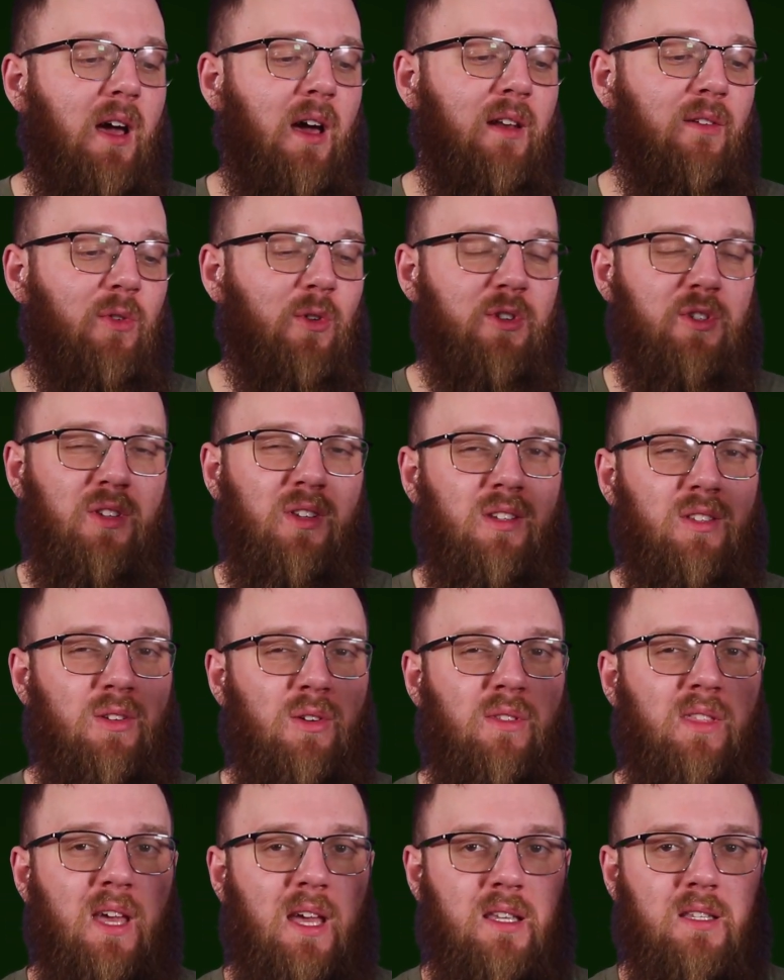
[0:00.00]
Unfortunately,
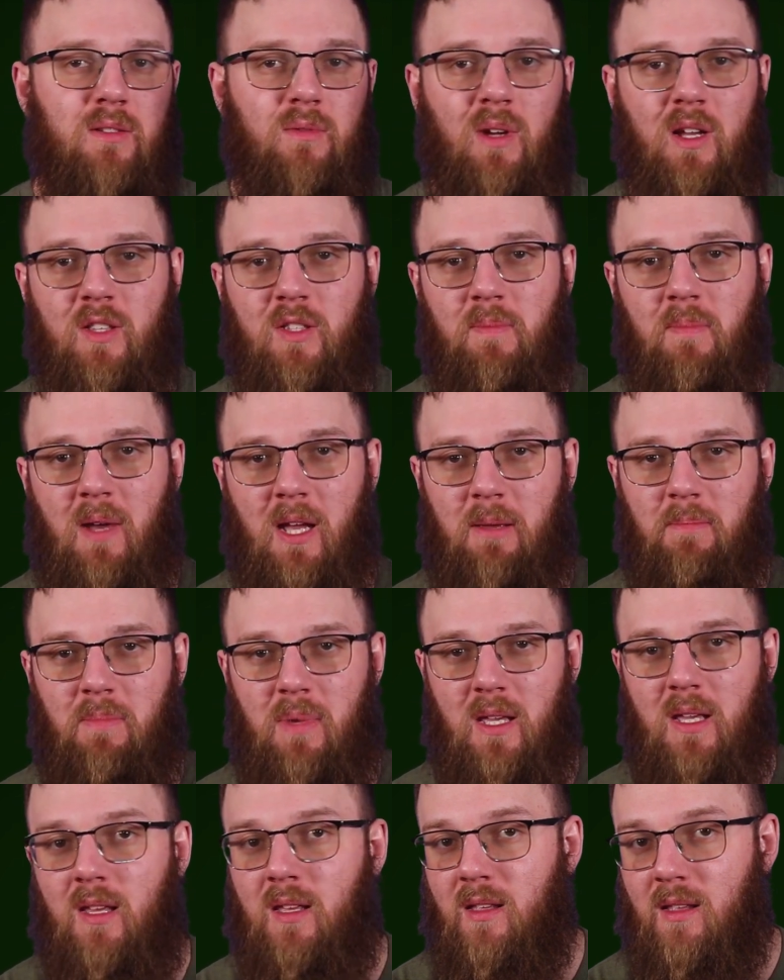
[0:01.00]
2,000 rounds might
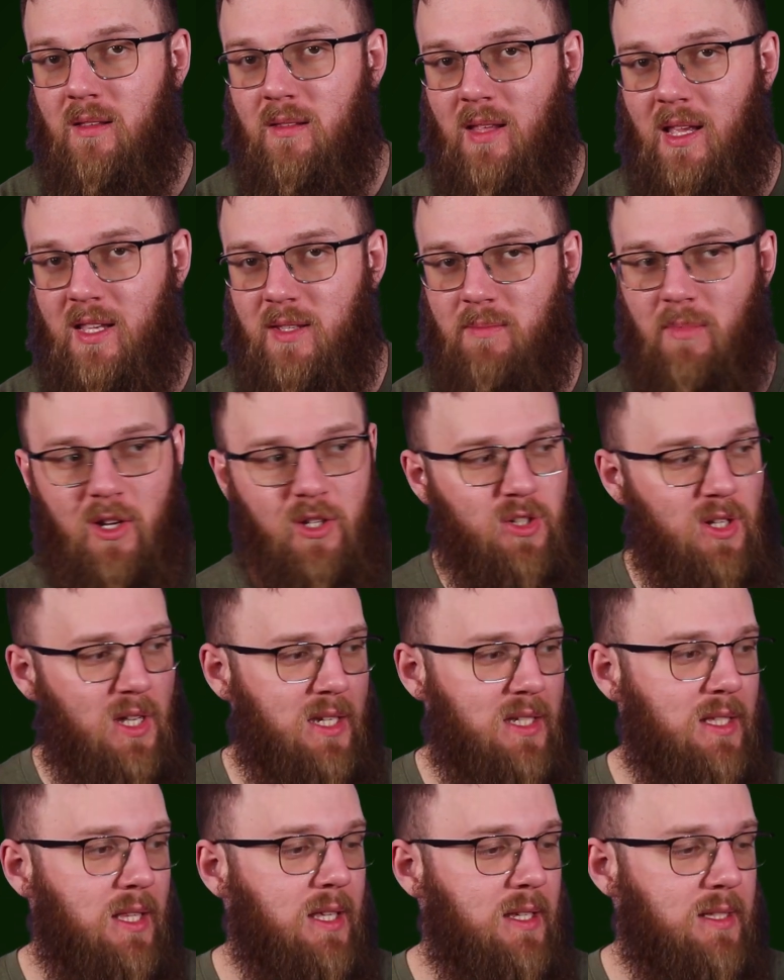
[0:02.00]
be as much
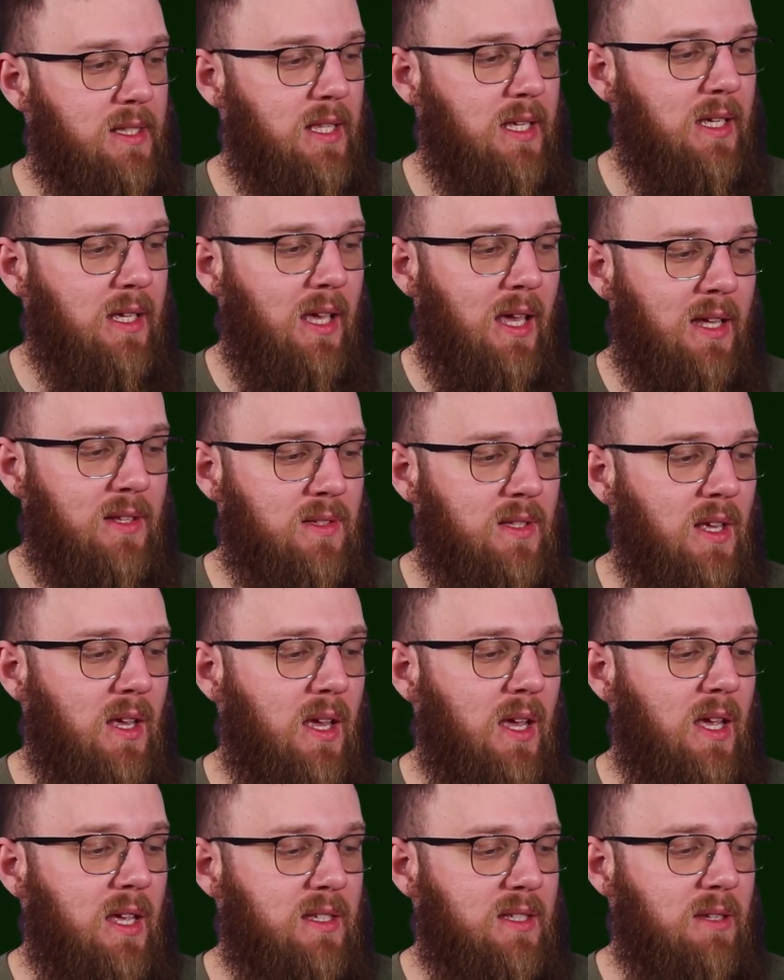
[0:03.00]
as this thing gets,
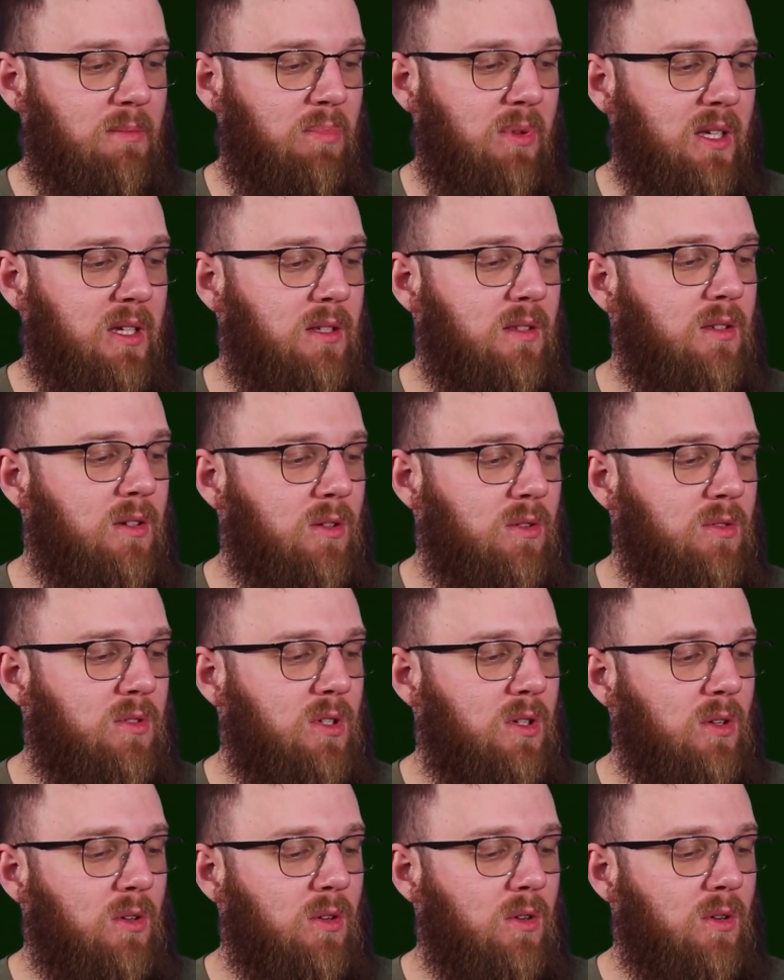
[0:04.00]
simply due
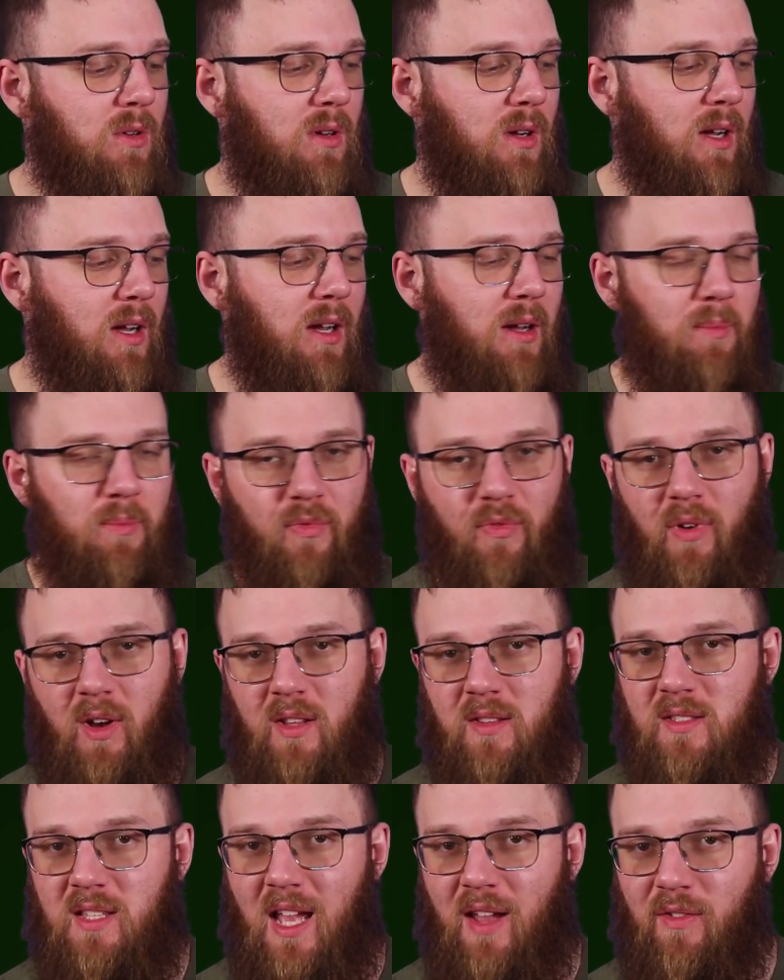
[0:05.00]
to
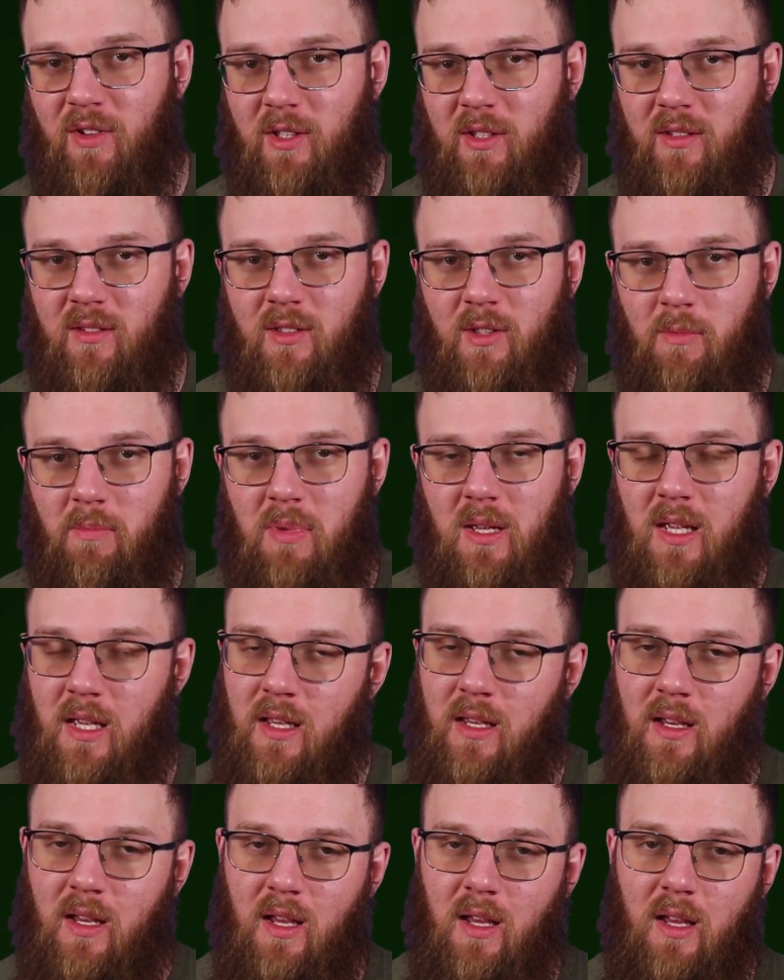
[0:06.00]
funds having to be